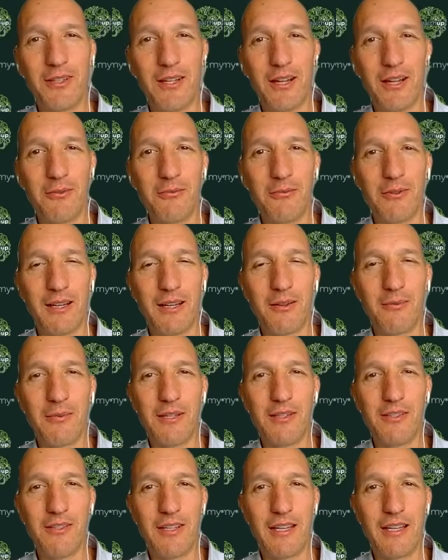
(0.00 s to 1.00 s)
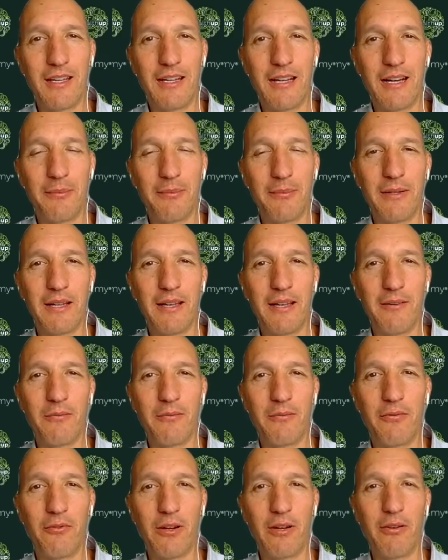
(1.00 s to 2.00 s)
recommend you get up and
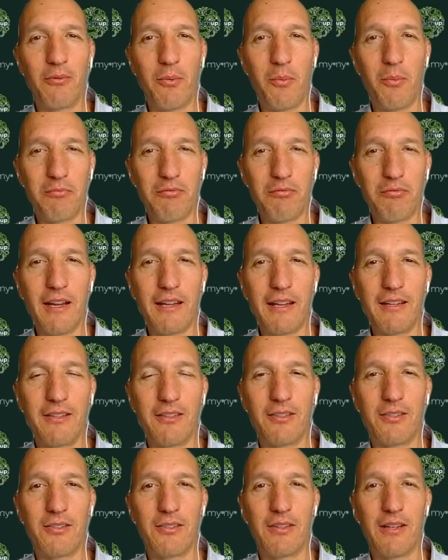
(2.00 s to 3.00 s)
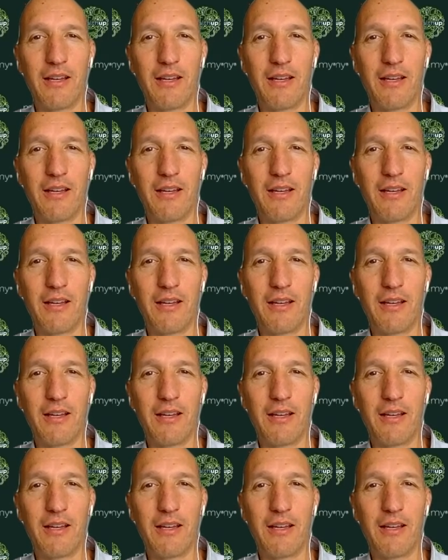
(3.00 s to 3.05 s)
have frequent breaks